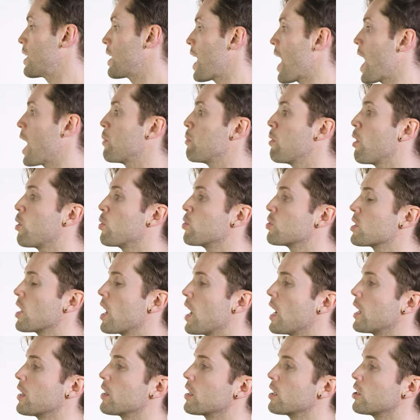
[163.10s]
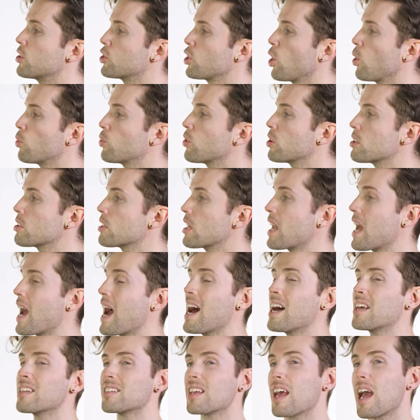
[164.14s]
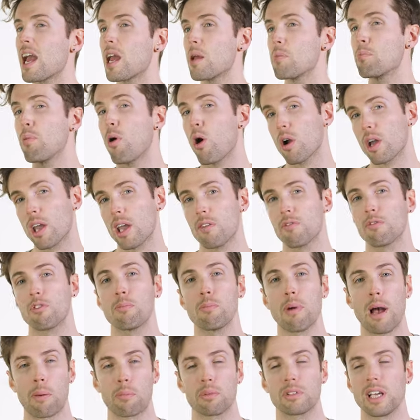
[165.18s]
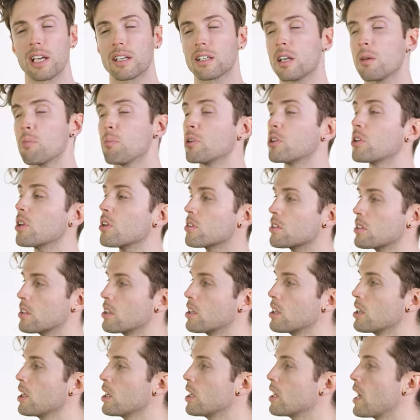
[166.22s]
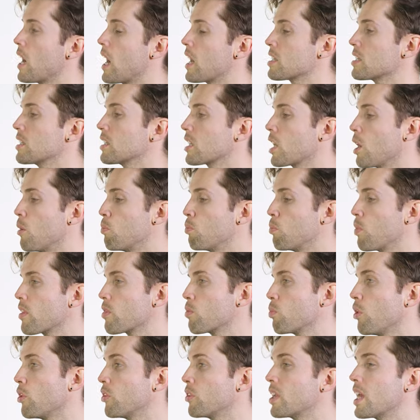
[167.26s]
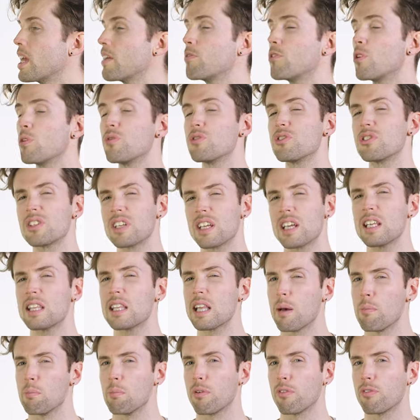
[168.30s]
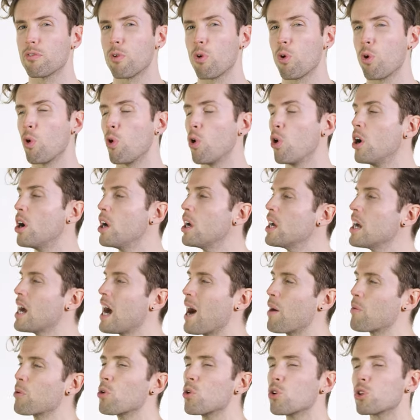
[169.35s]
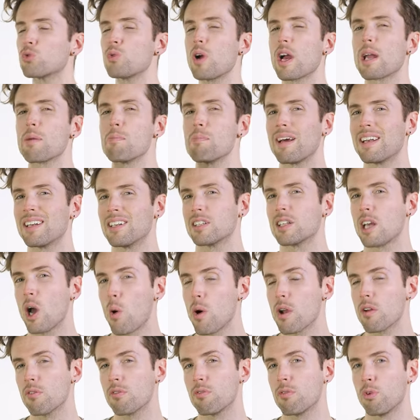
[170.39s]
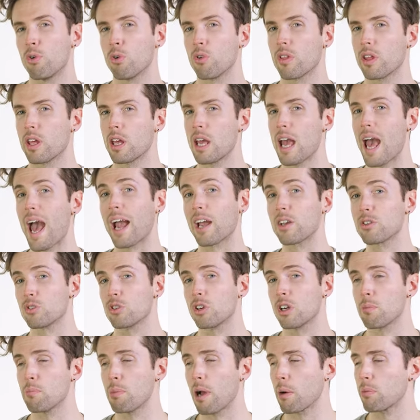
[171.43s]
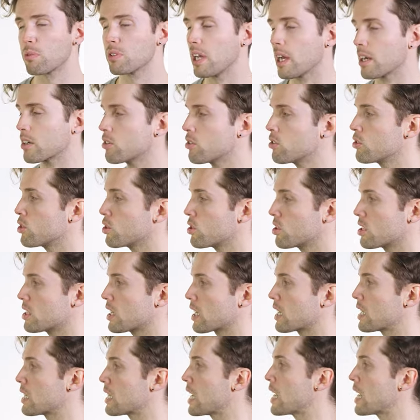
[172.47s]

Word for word: the elbows and the shoulders. It has a pocket for a back protector but doesn't actually come with one. If you've seen them before, I would always recommend going for the extra back protector and just sticking